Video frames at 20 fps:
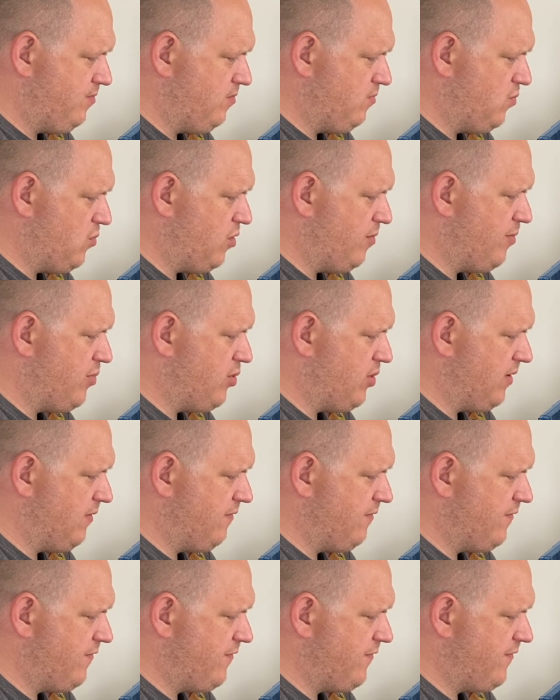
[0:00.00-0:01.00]
1.2,
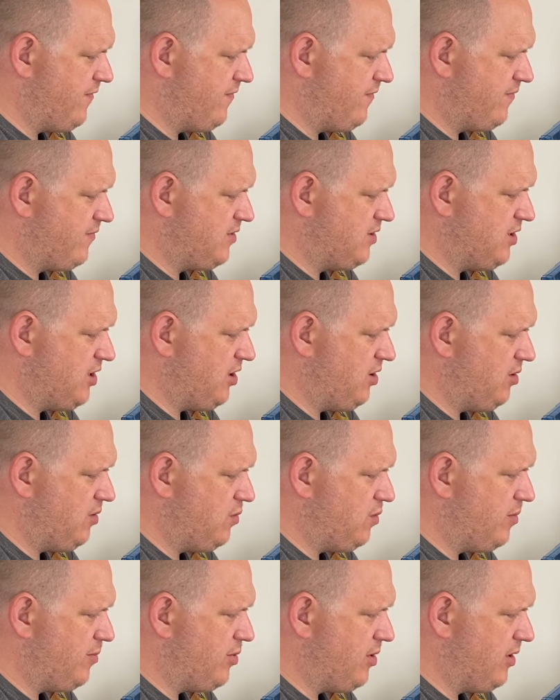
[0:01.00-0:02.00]

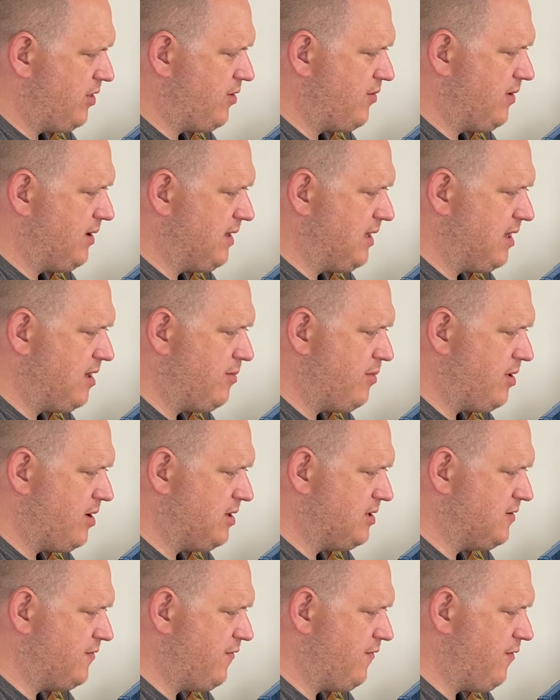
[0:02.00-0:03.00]
1.3
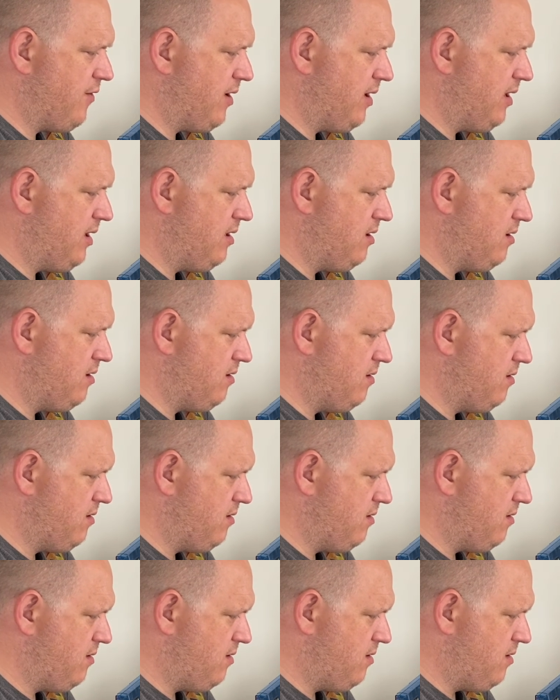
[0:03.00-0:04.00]
gigabytes free.
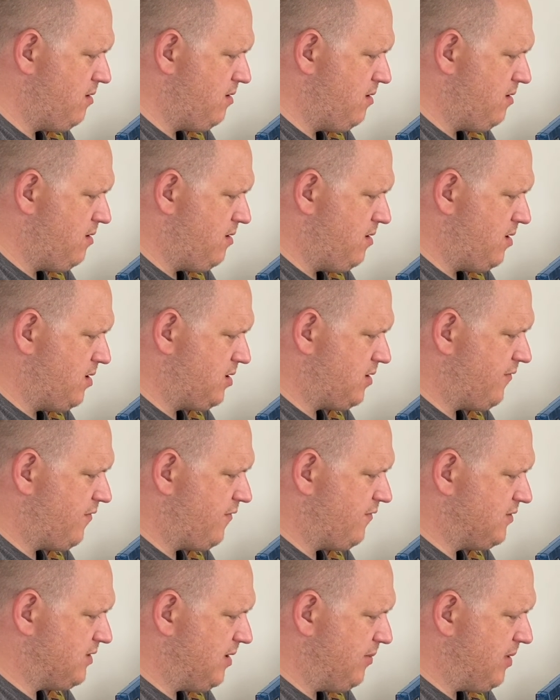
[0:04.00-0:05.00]
So I've
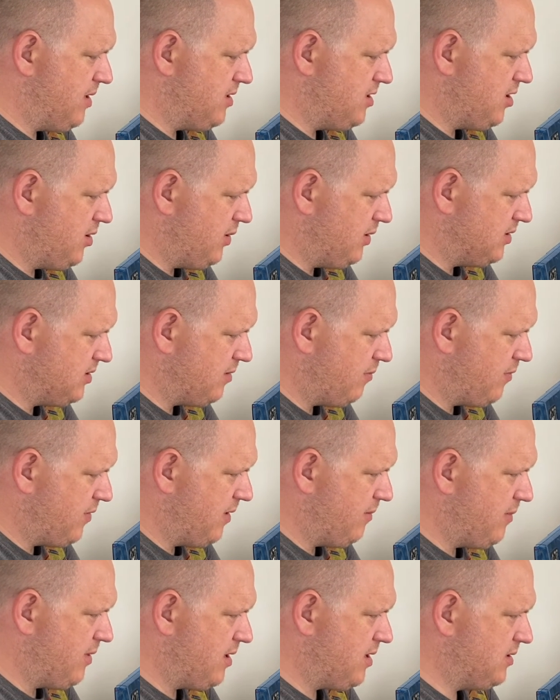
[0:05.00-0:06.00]
obviously been doing something
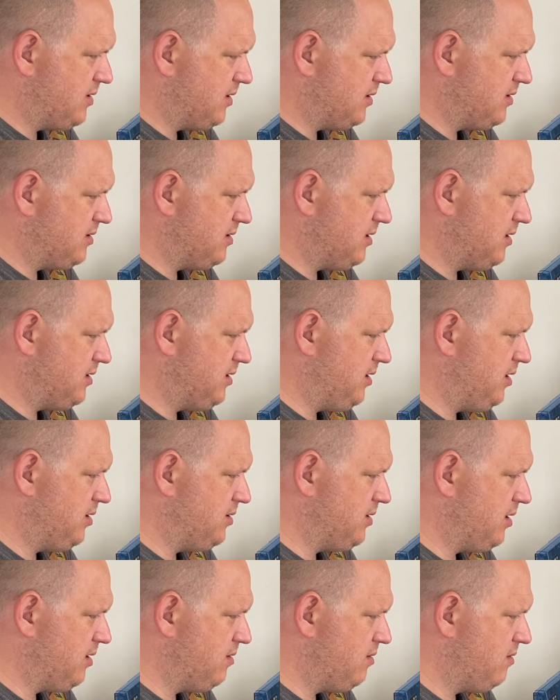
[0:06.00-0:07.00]
because it's
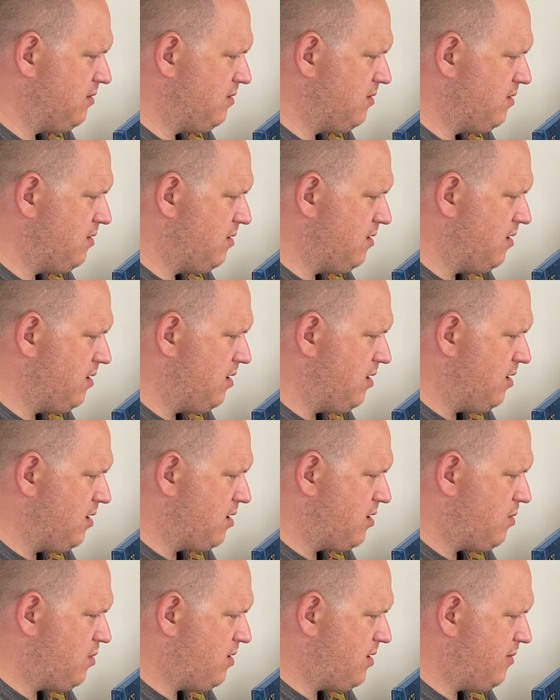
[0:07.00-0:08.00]
using
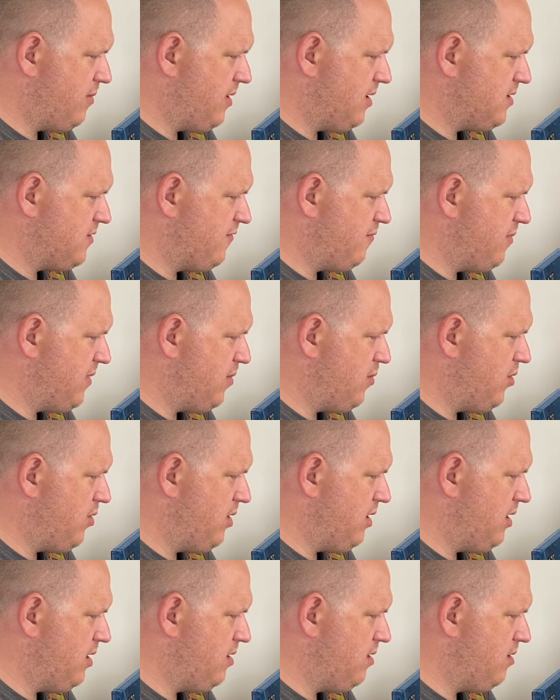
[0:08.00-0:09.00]
quite a bit of
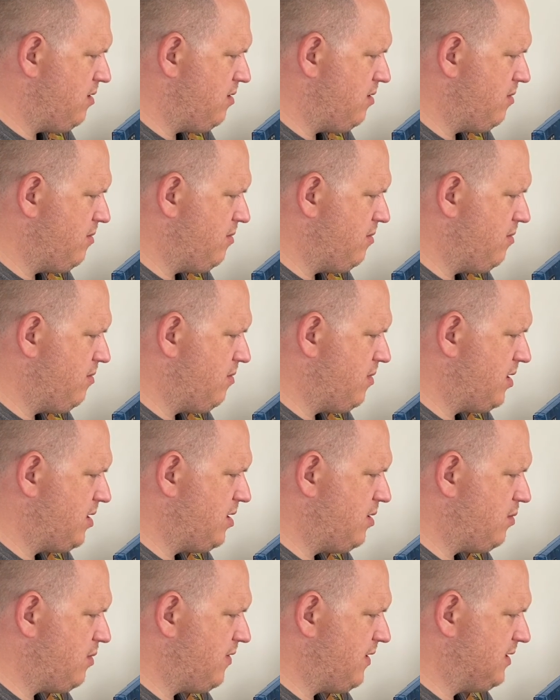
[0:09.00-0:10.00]
memory. I don't
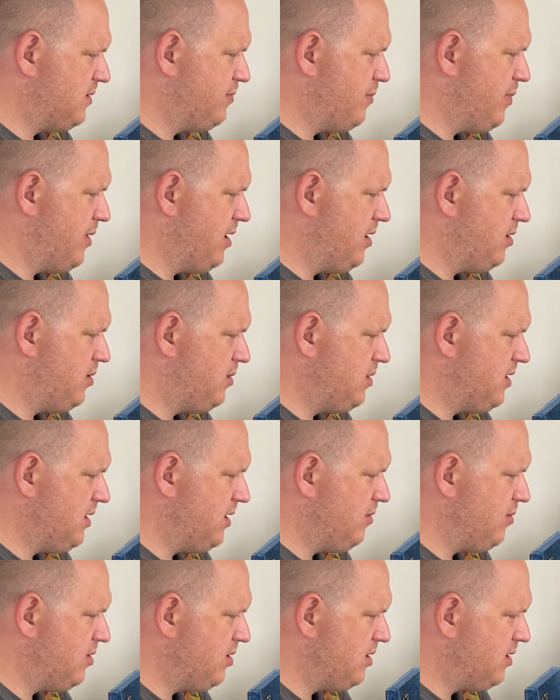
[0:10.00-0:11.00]
know what this blue
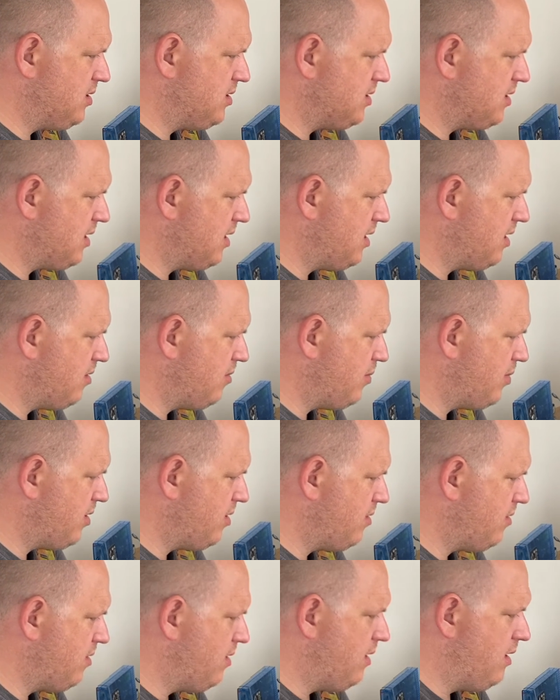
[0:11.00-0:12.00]
demon is there, but
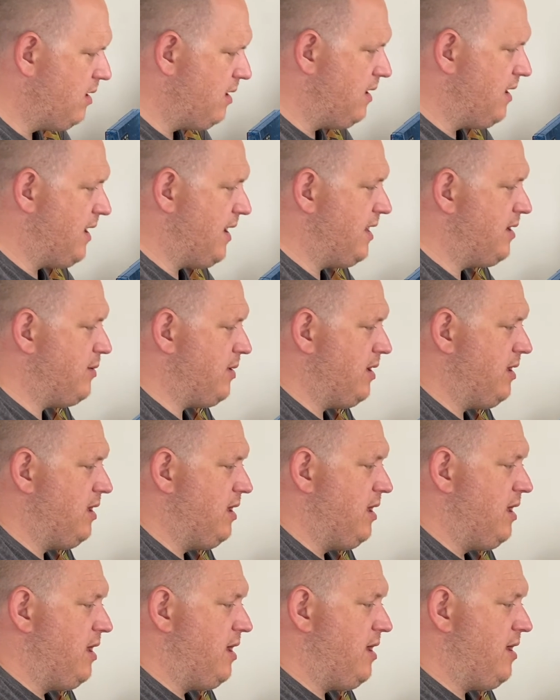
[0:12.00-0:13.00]
anyway,
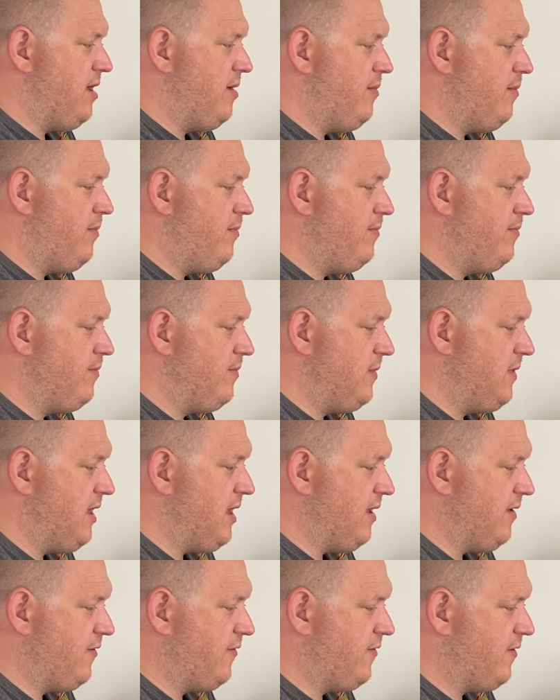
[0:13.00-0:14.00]

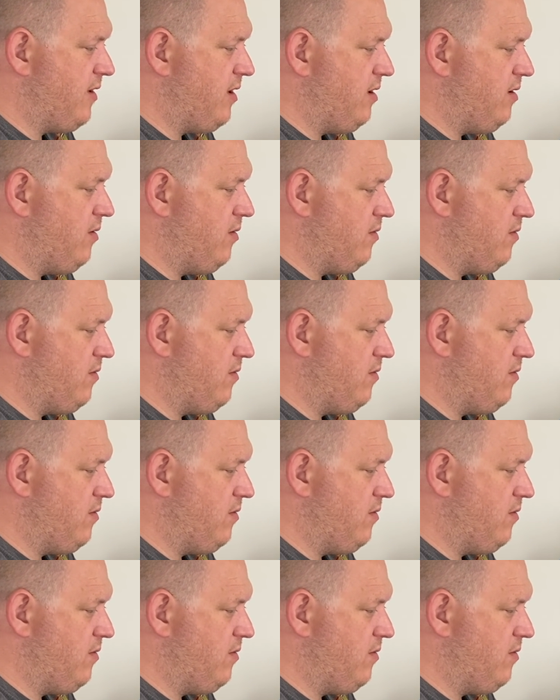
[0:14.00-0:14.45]
yeah, so